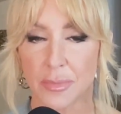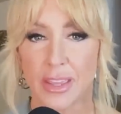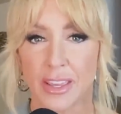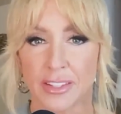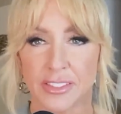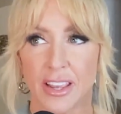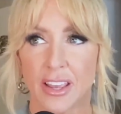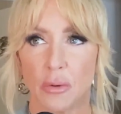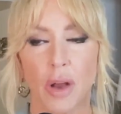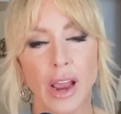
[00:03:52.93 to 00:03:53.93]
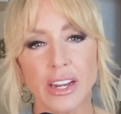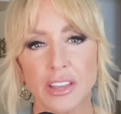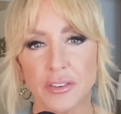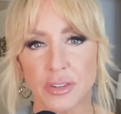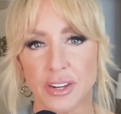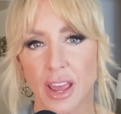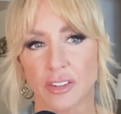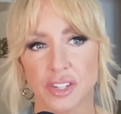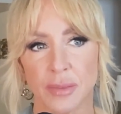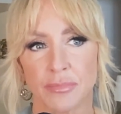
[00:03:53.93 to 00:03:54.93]
because, well, I'm going to give you an
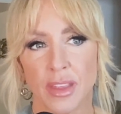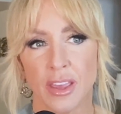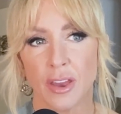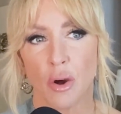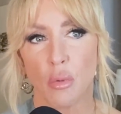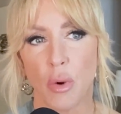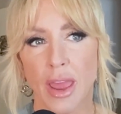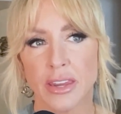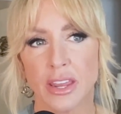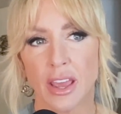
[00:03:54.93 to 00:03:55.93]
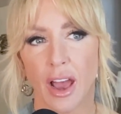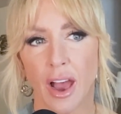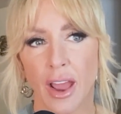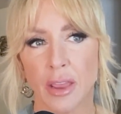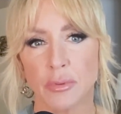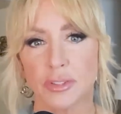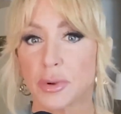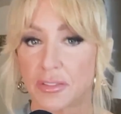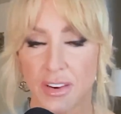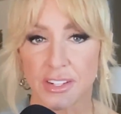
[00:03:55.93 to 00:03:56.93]
analogy. When I was
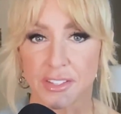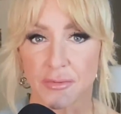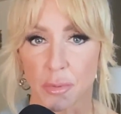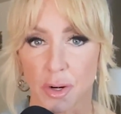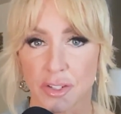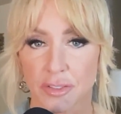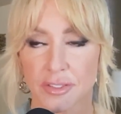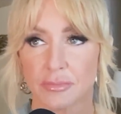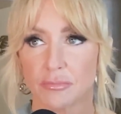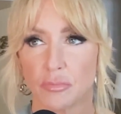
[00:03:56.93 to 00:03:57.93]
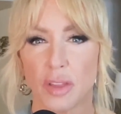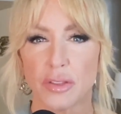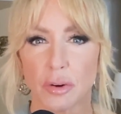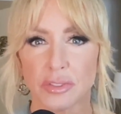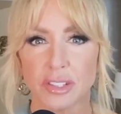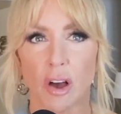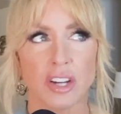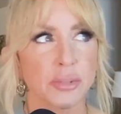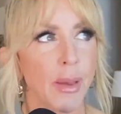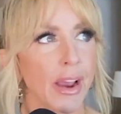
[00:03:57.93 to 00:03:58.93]
doing fitness infomercials, when those
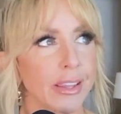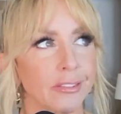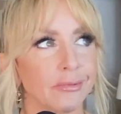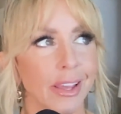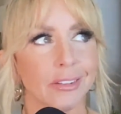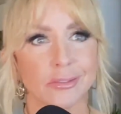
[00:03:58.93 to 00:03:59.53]
launched back in like